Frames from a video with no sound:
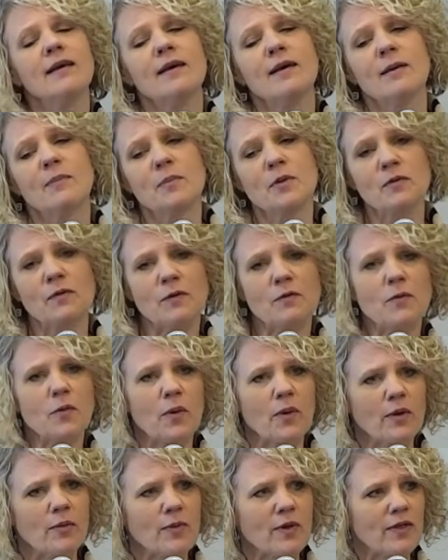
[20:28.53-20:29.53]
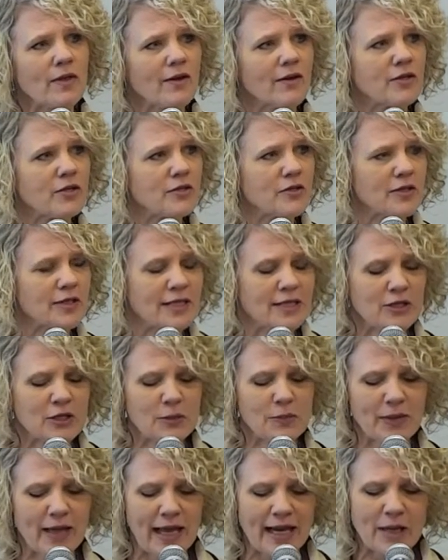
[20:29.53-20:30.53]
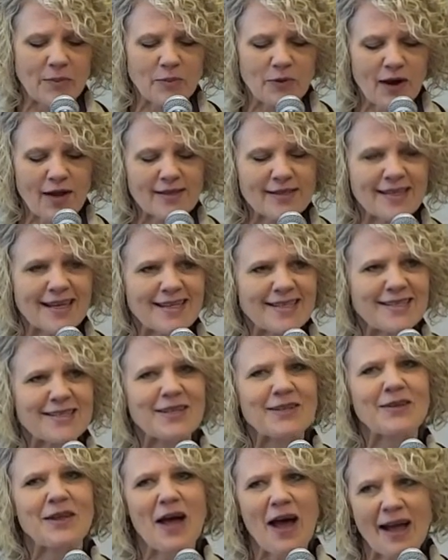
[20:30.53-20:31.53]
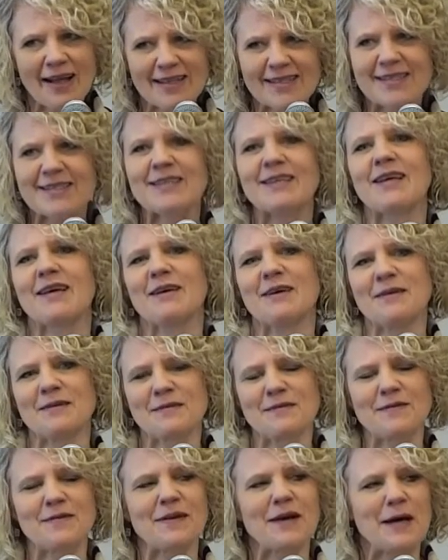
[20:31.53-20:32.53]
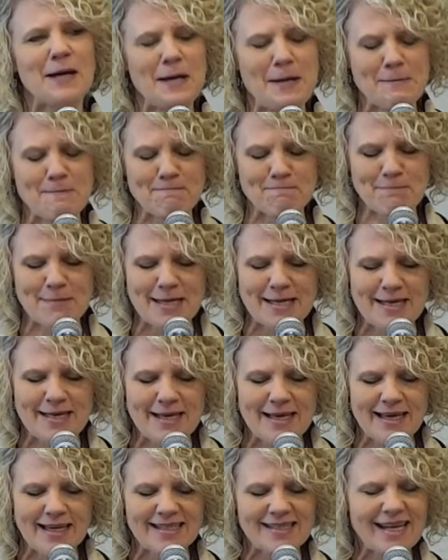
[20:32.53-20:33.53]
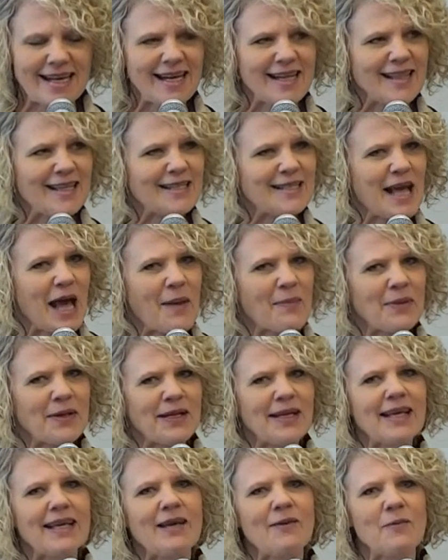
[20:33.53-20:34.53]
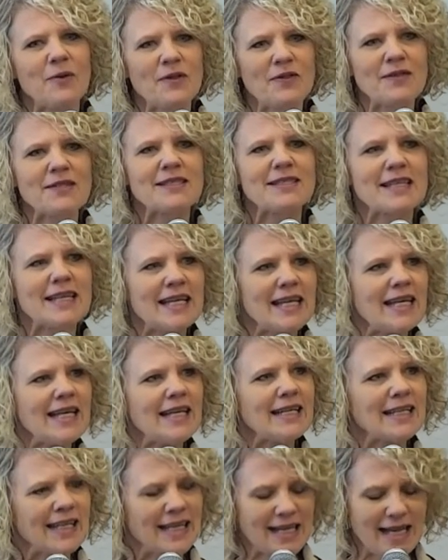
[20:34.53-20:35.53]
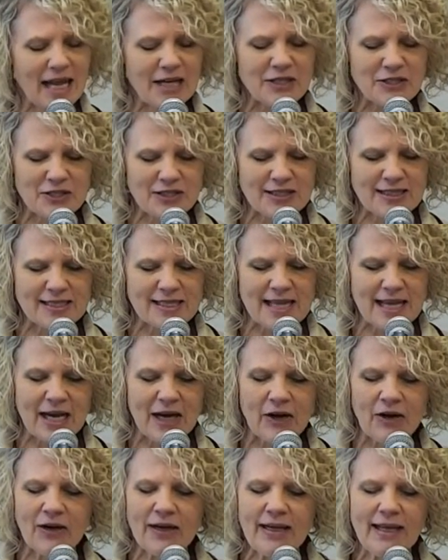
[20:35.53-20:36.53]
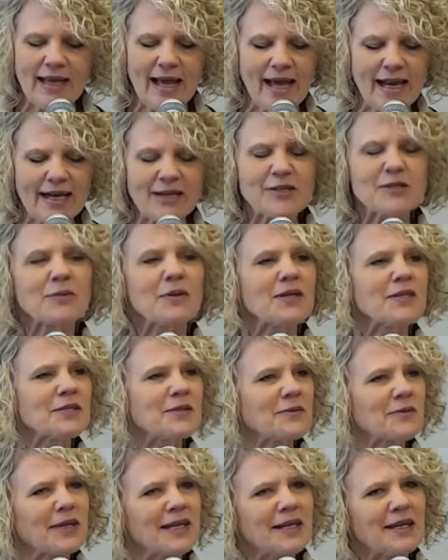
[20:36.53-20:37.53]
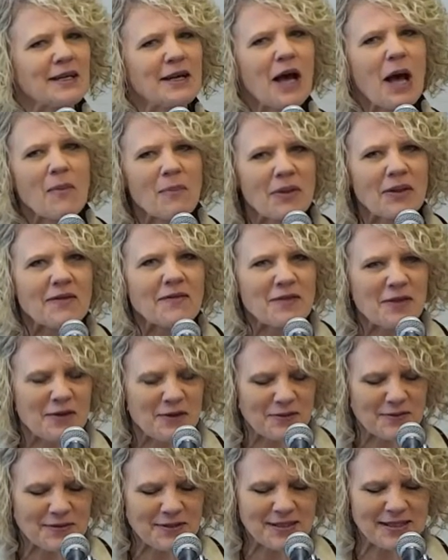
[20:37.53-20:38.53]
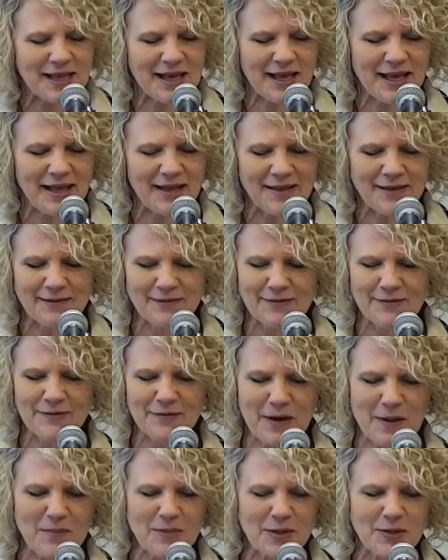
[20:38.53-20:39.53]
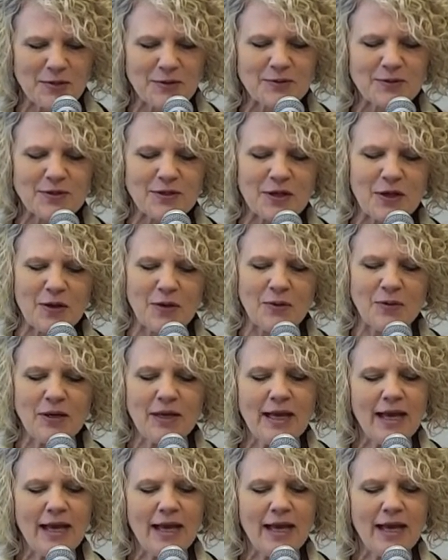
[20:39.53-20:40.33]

moving forward with our strategic planning process. Lots of exciting things happening with the city and connections there. And I just wanted to read a couple of those from you. So